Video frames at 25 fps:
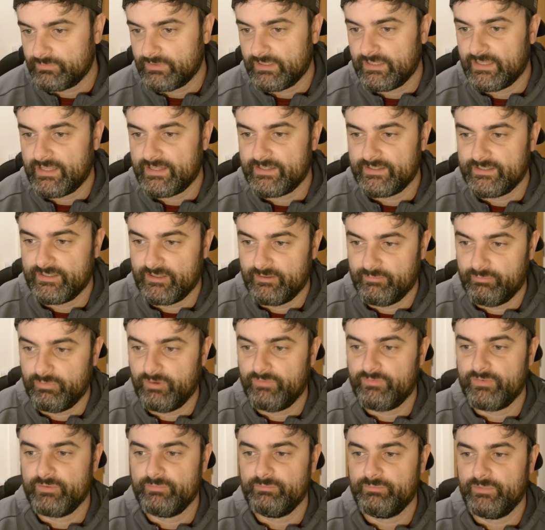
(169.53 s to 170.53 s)
Atlanta are
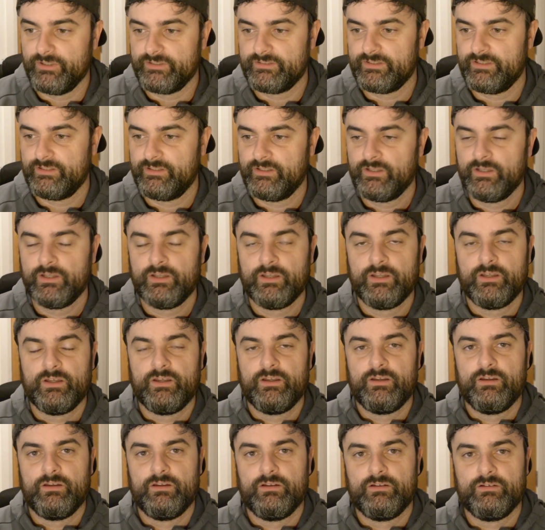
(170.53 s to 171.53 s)
above them, but
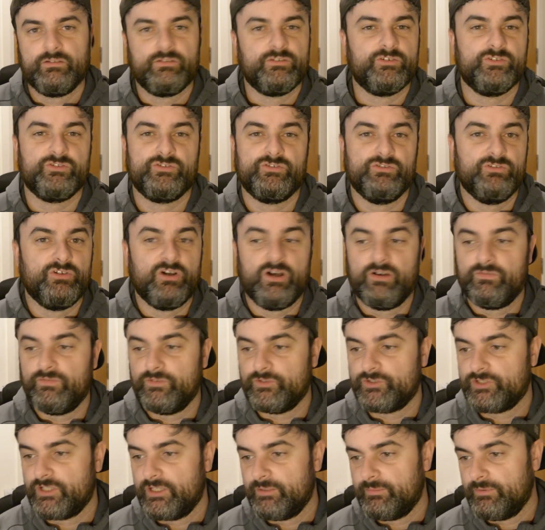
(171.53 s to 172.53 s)
just in awful
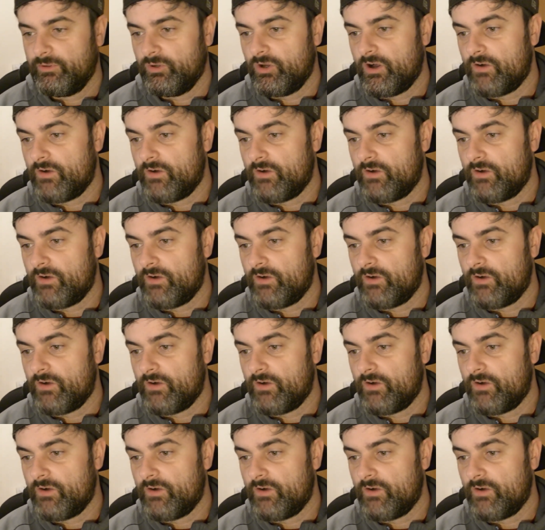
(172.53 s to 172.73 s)
shape.